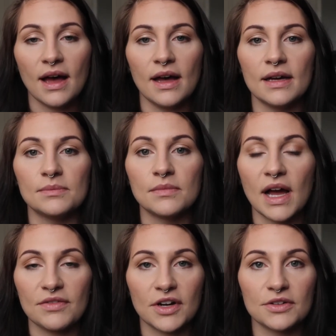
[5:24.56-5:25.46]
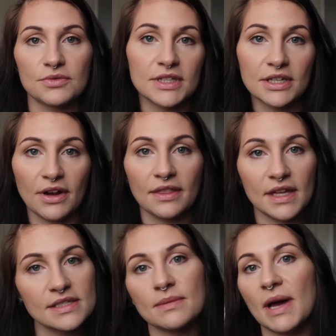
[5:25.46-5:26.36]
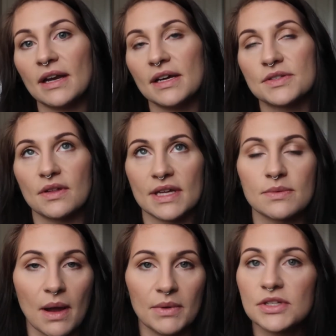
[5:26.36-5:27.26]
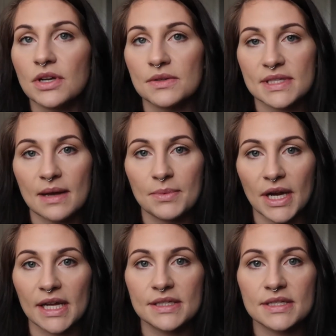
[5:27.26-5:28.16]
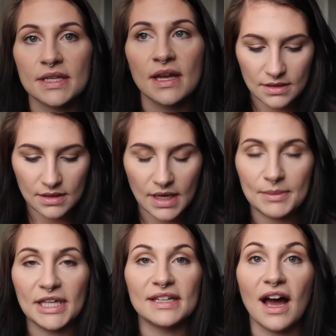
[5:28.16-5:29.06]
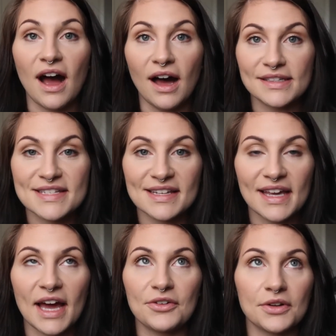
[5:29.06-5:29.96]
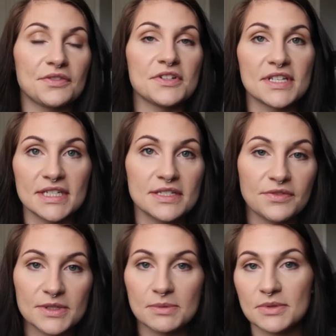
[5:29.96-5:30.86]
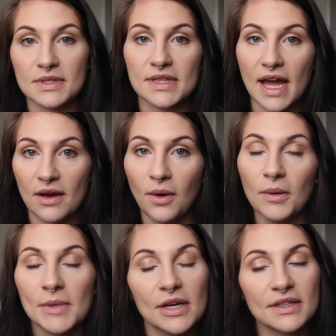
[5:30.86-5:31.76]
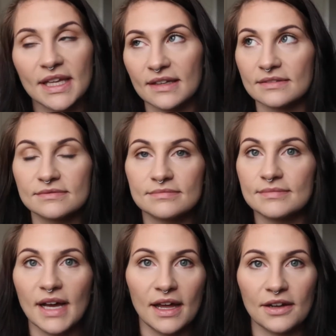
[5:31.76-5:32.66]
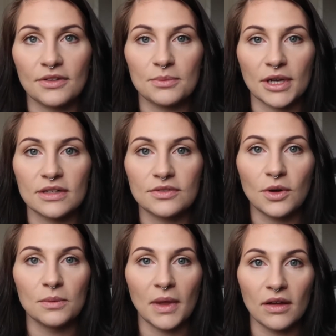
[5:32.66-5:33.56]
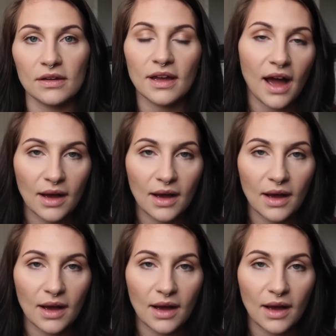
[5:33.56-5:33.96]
I've heard really great things about it, so that's why we chose that brand. I mean, honestly, I don't know if there's any difference between that whole milk and another brand of whole milk.